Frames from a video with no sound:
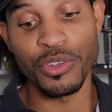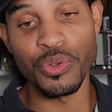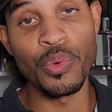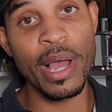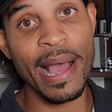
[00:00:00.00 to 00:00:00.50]

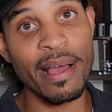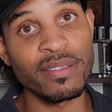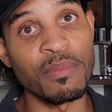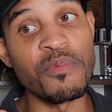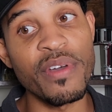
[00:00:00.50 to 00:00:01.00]
you have
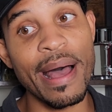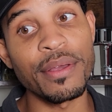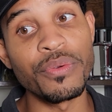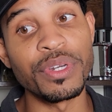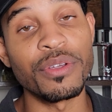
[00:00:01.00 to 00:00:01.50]
some
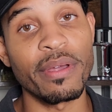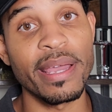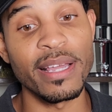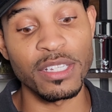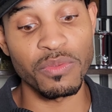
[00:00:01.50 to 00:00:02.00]
value in your
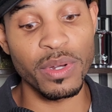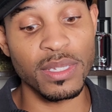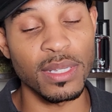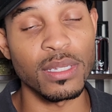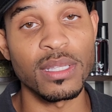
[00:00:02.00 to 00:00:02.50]
hands once
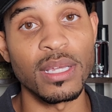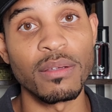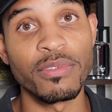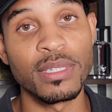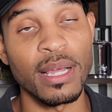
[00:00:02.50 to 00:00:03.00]
this thing
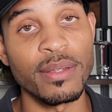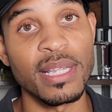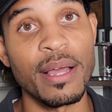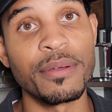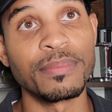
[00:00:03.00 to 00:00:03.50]
sells
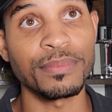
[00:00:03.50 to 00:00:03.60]
out.